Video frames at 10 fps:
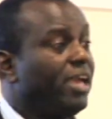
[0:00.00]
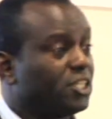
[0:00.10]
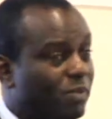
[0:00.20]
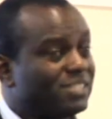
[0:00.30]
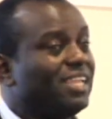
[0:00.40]

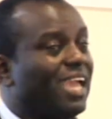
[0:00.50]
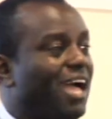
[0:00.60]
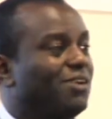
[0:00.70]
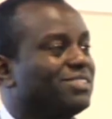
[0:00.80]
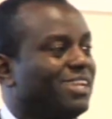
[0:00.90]
especially a
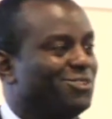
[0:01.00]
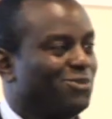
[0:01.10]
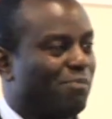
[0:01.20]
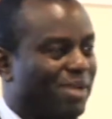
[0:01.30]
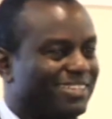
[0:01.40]
house that
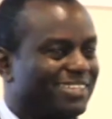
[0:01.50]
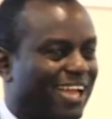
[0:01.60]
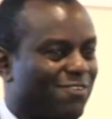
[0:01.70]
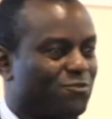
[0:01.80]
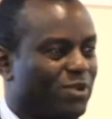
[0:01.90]
you abandon
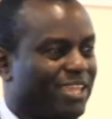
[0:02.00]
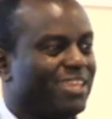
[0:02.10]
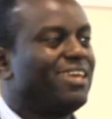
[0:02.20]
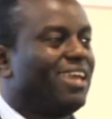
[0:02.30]
halfway